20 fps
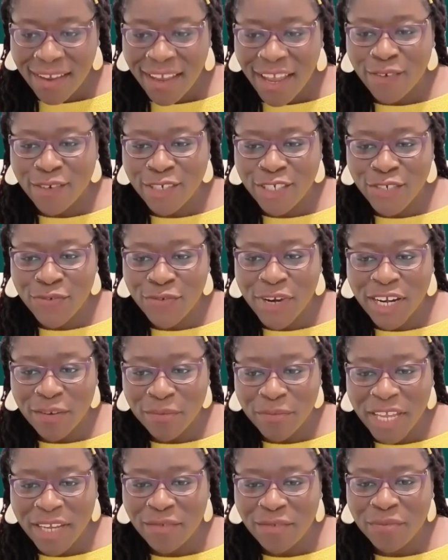How would you
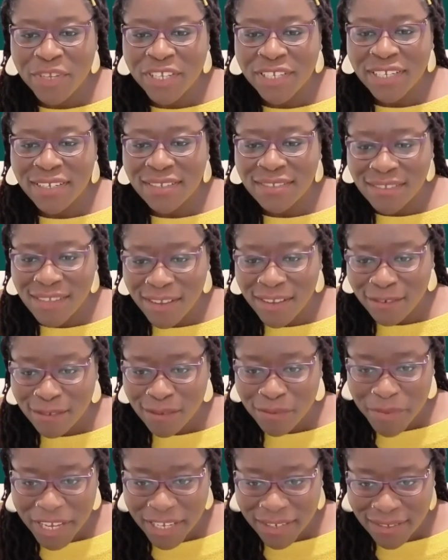recommend building safe
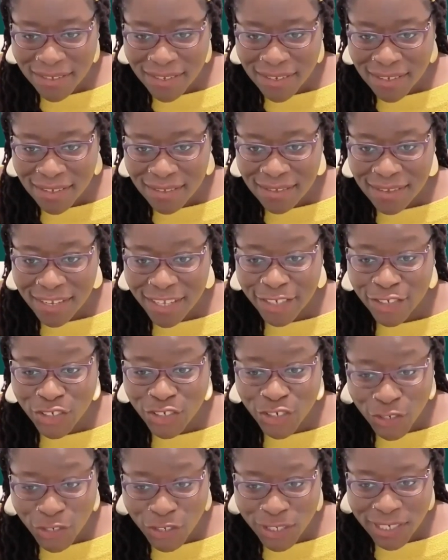spaces
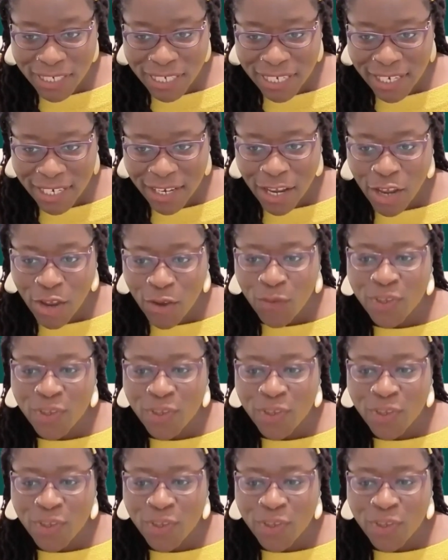internally